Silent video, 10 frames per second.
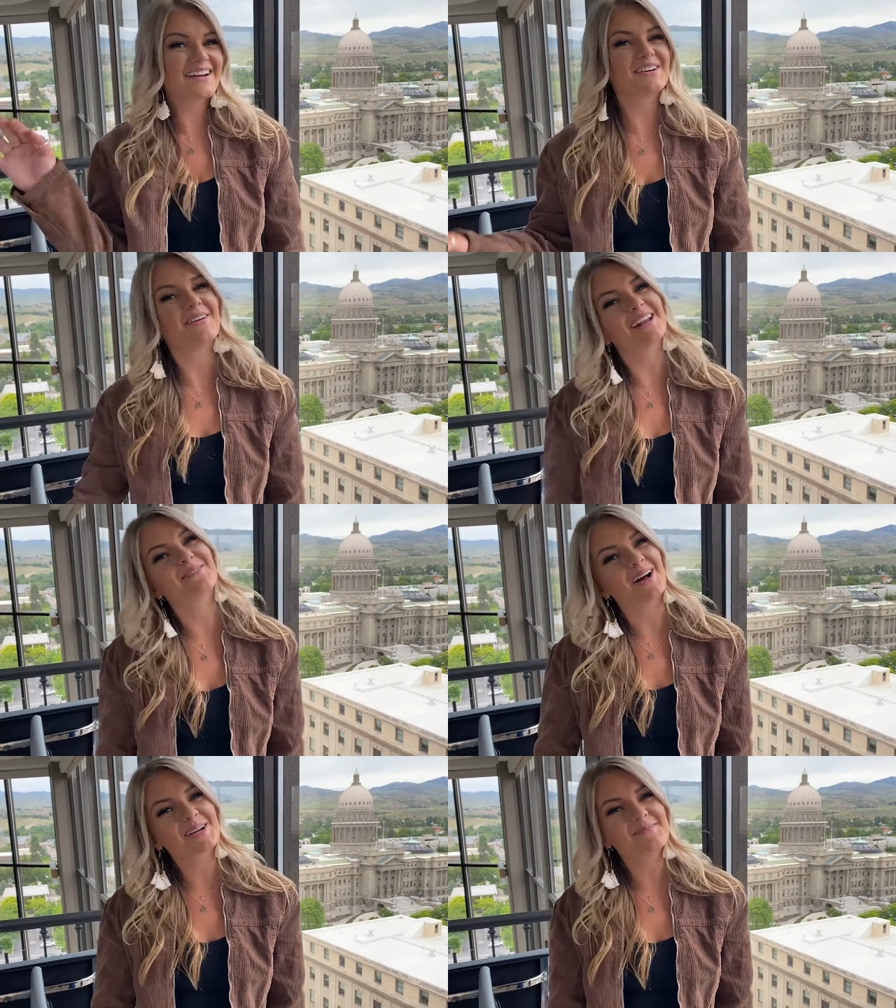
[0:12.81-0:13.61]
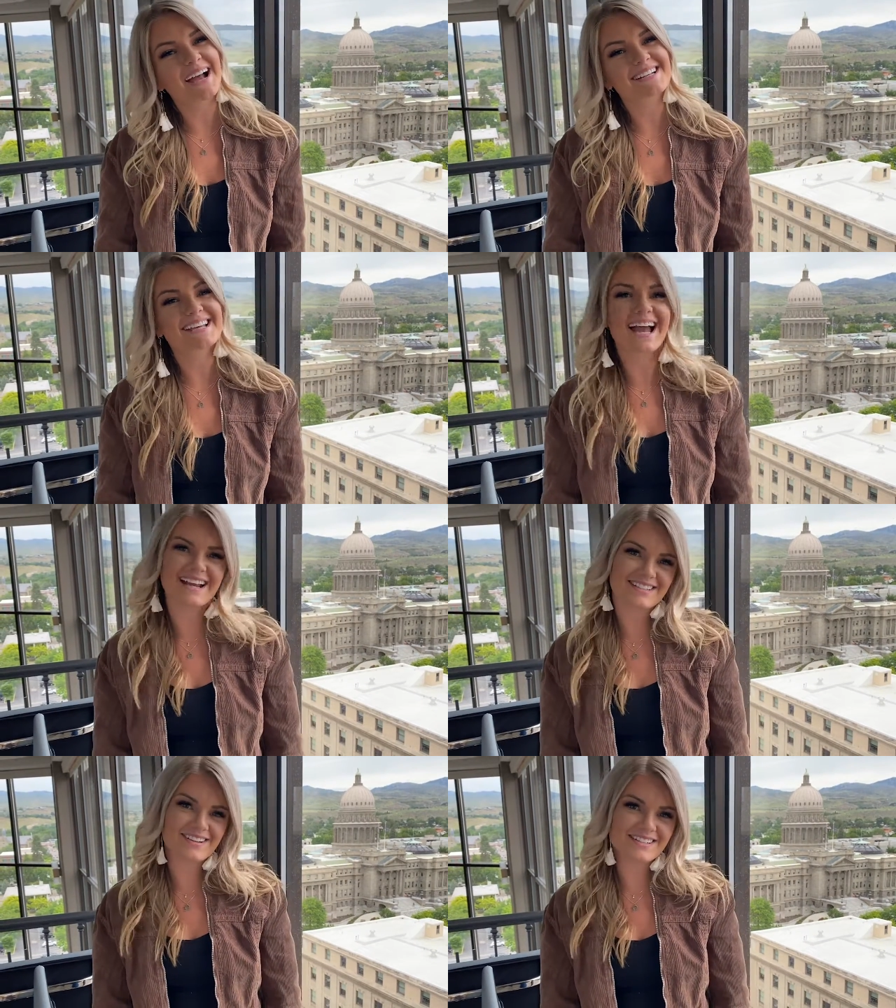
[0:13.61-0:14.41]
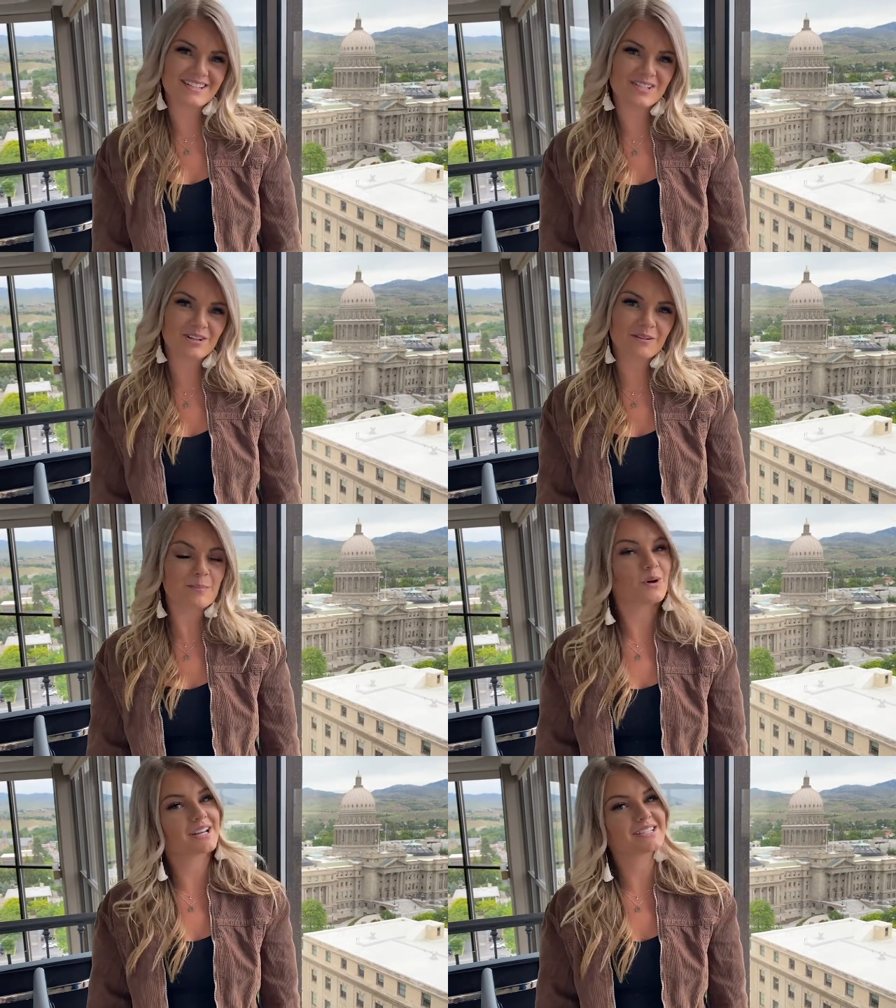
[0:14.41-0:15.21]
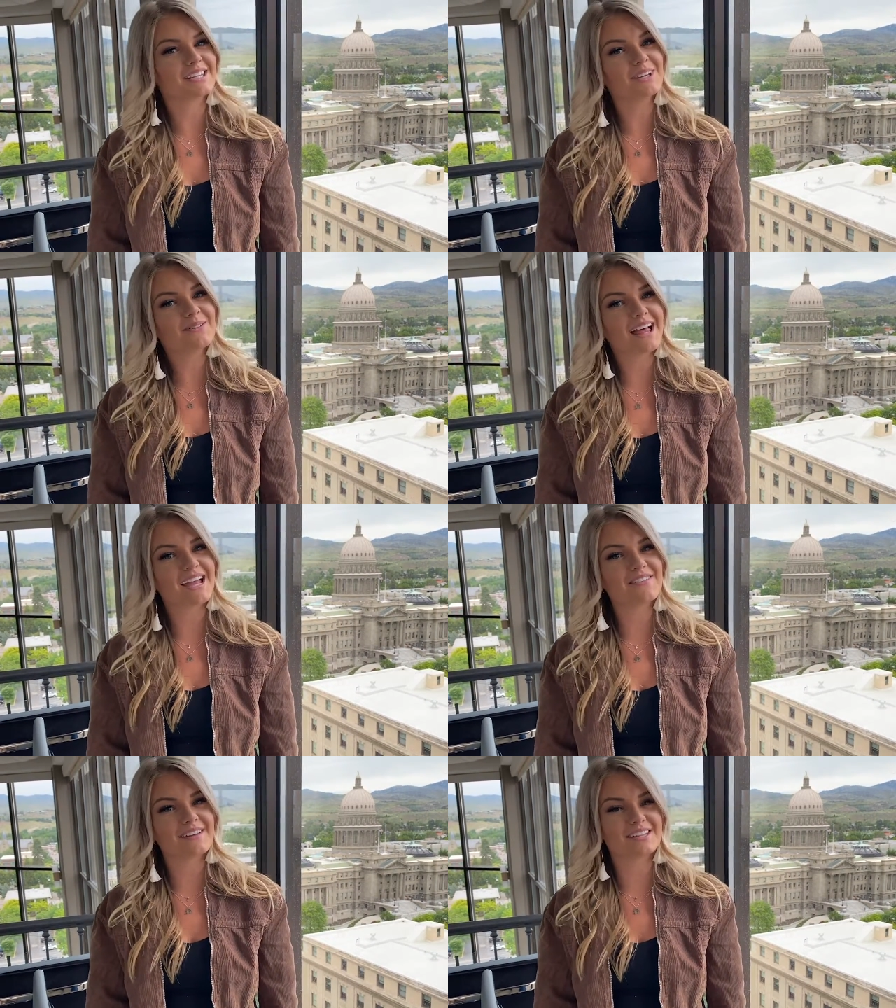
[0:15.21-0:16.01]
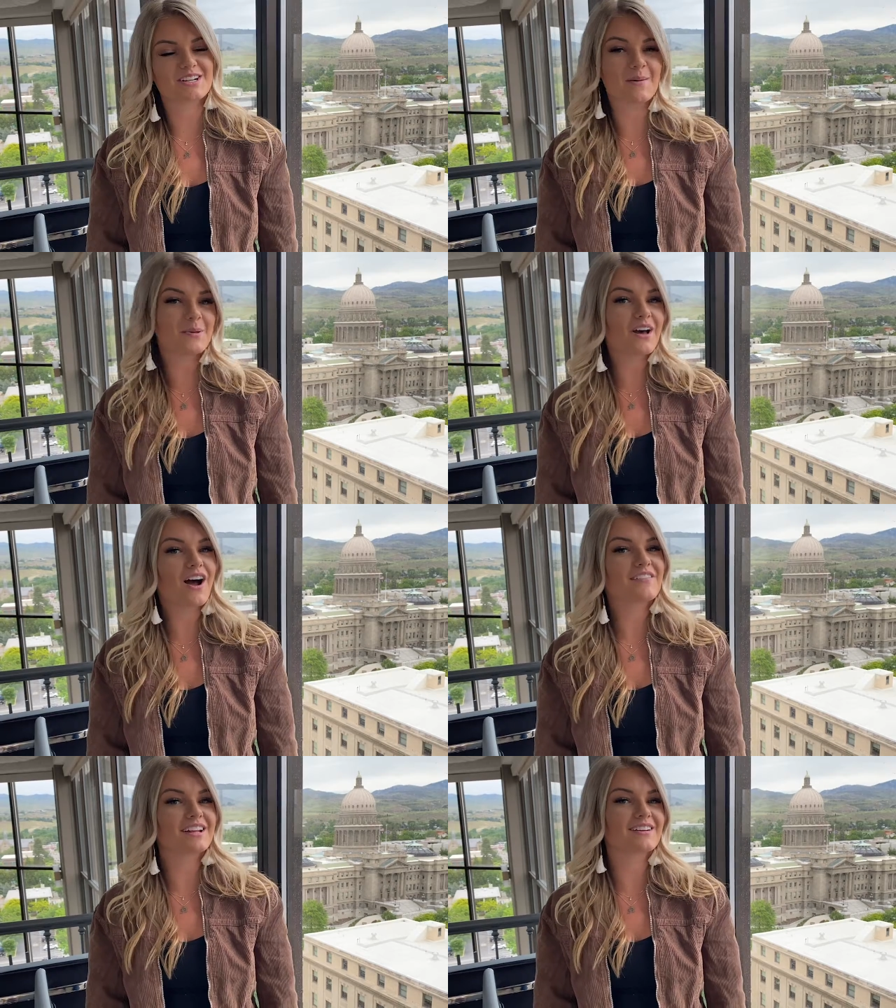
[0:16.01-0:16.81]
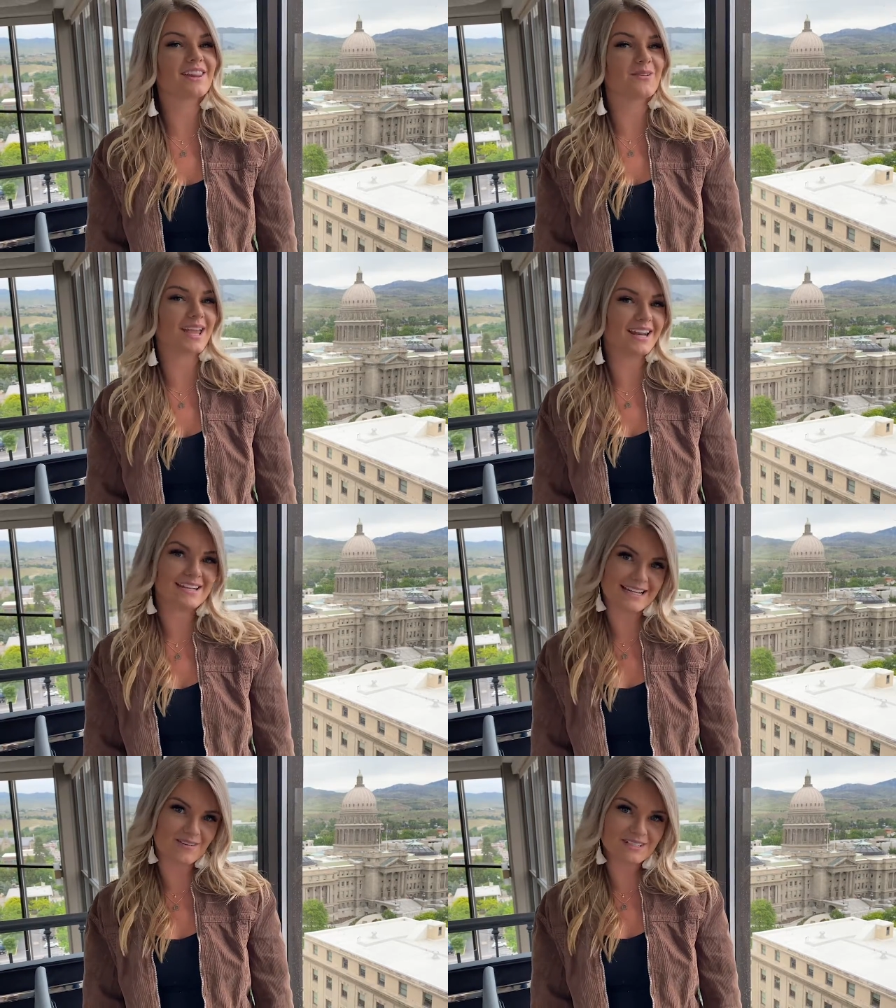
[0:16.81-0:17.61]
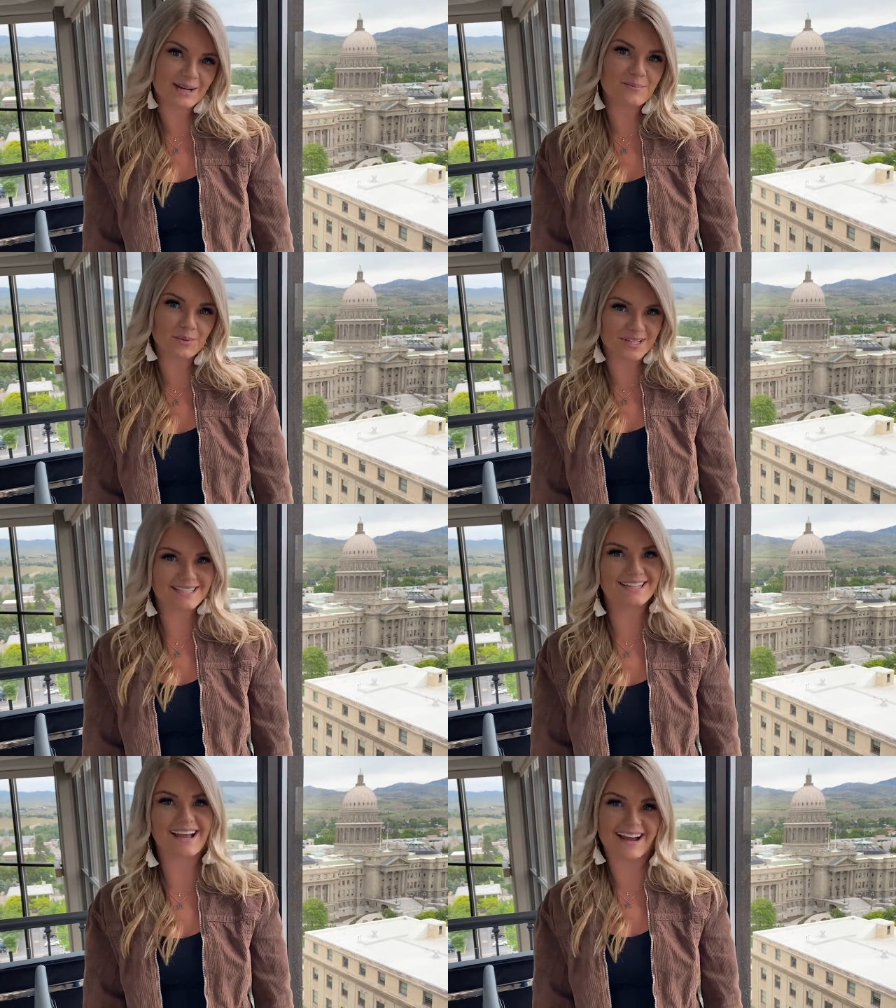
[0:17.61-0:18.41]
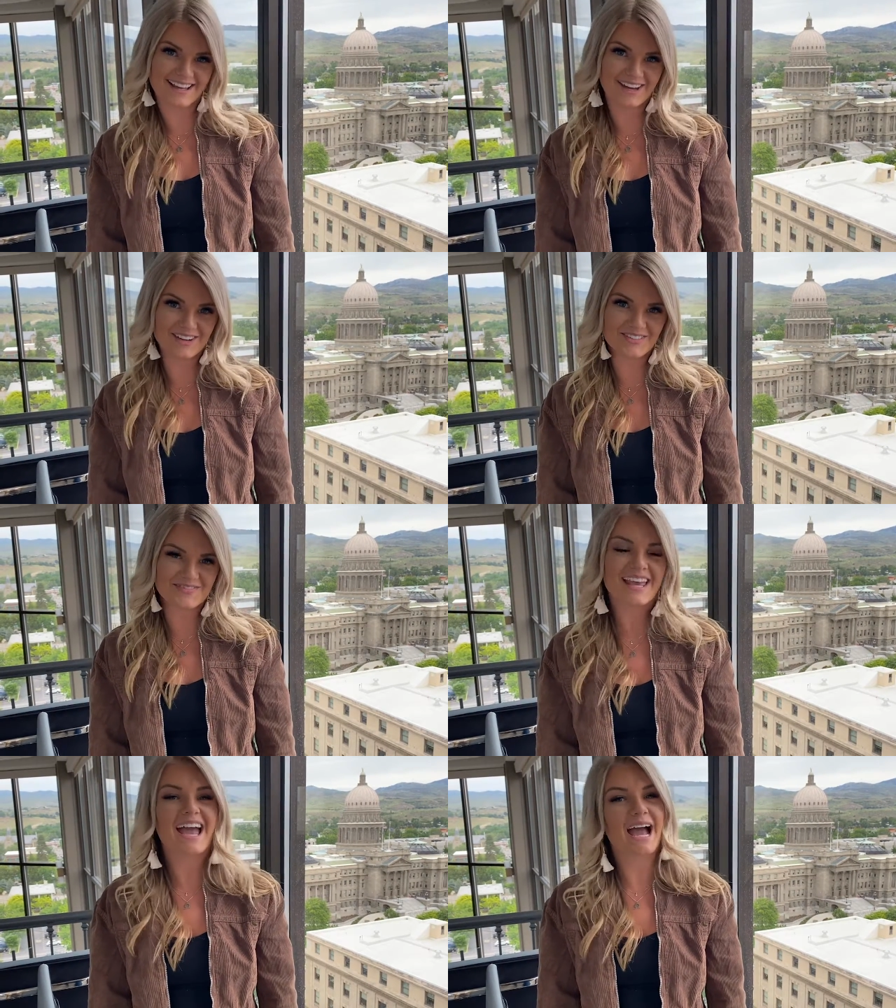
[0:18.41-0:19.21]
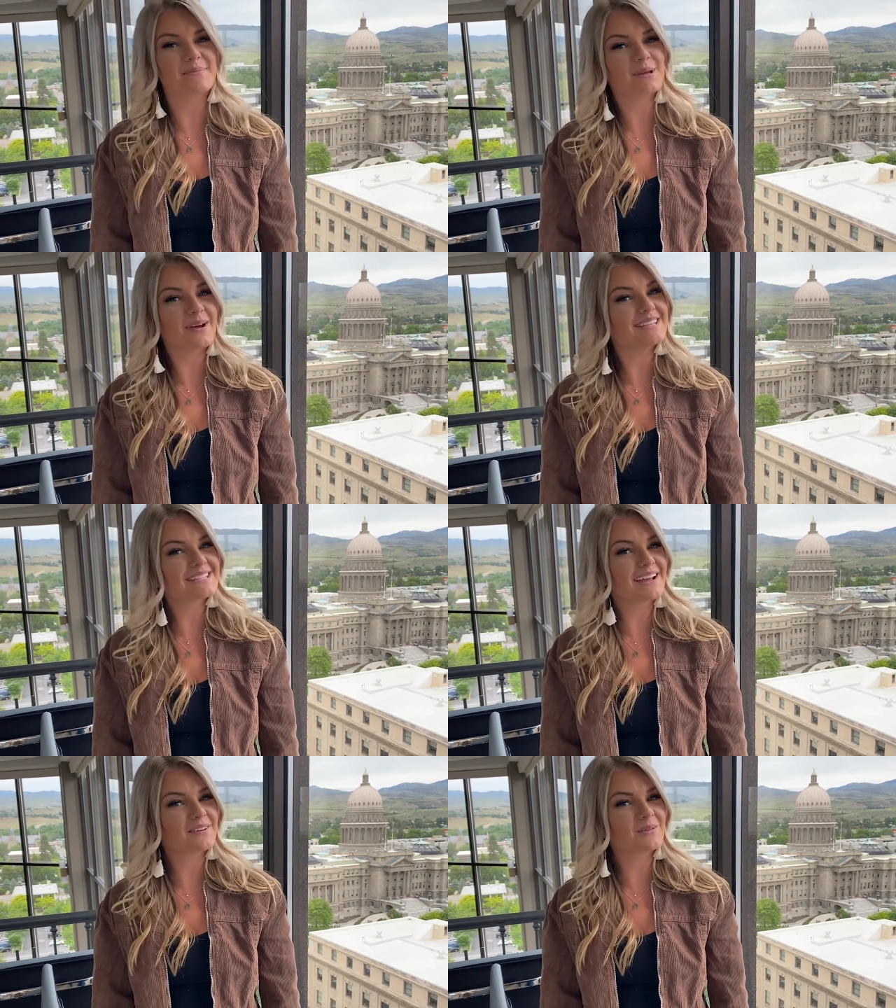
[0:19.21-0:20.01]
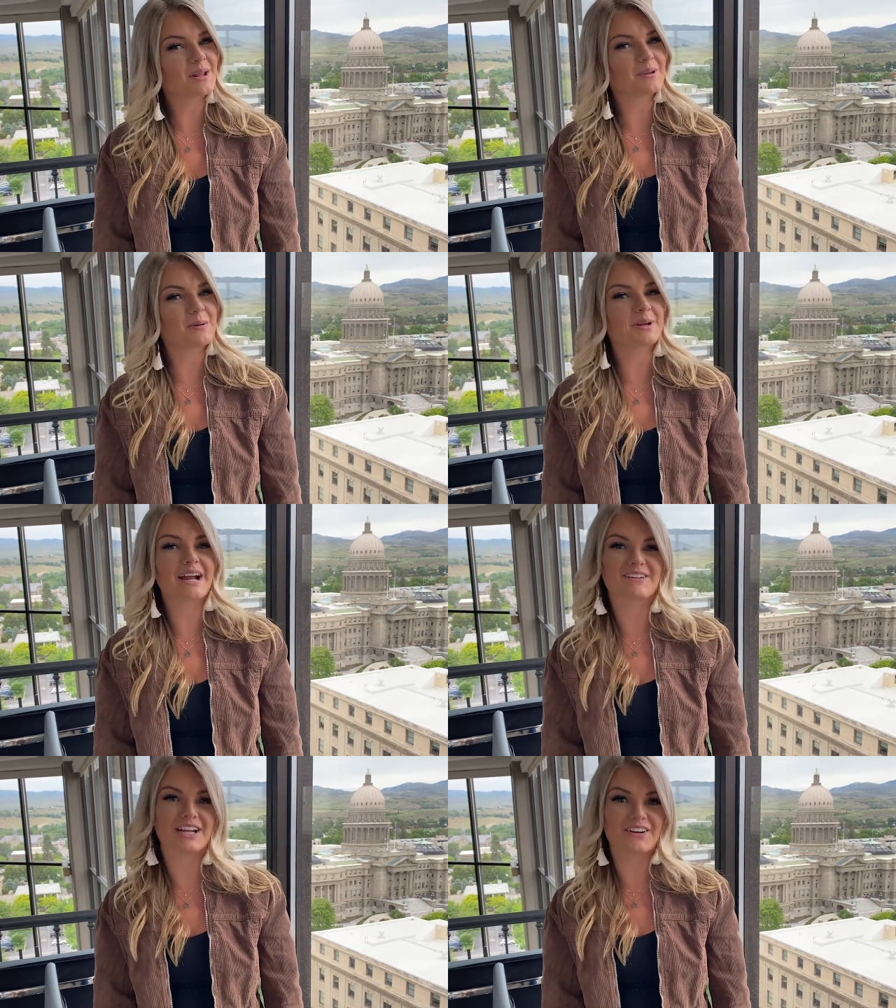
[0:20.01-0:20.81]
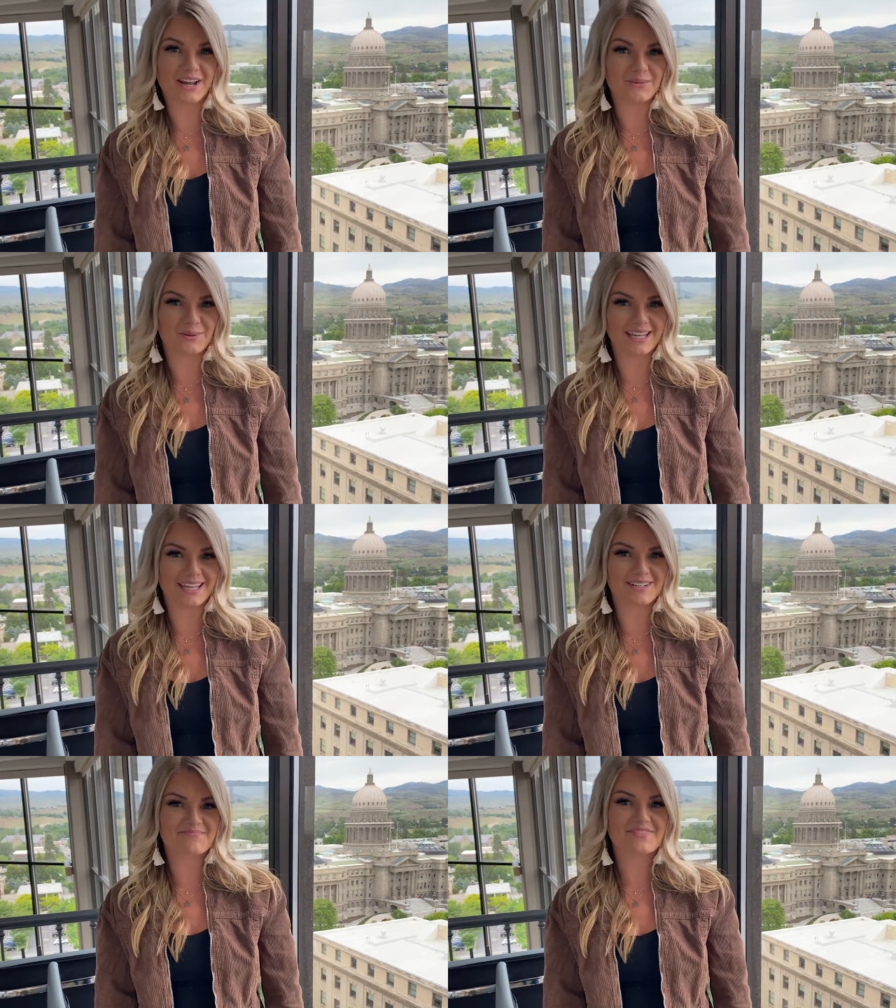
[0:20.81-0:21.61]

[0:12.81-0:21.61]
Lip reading: everyone, and welcome back to Eyes on Digital, reporting to you live at the top of the Hoff here, located in downtown Boise, Idaho. Happy Wednesday, everyone. We hope you're having a great week.